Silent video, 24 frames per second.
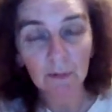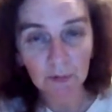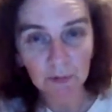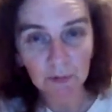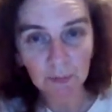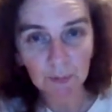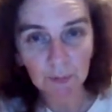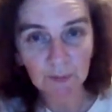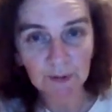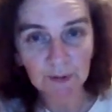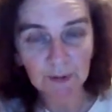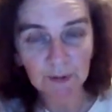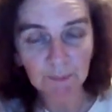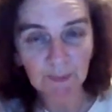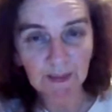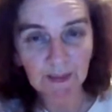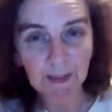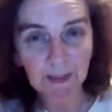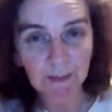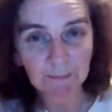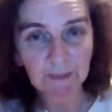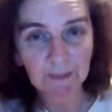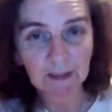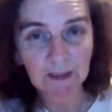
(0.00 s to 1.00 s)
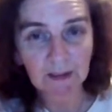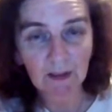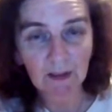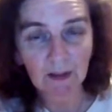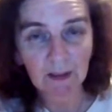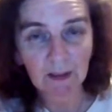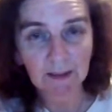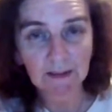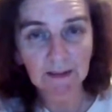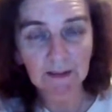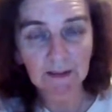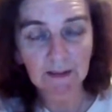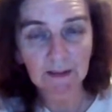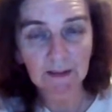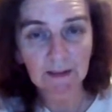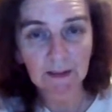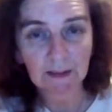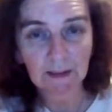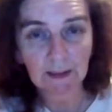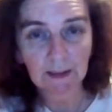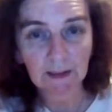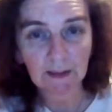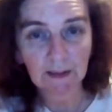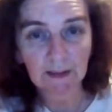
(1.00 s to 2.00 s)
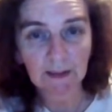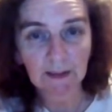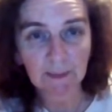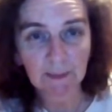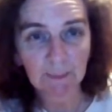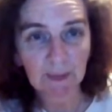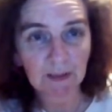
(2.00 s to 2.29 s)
Do we want to be hypnotized into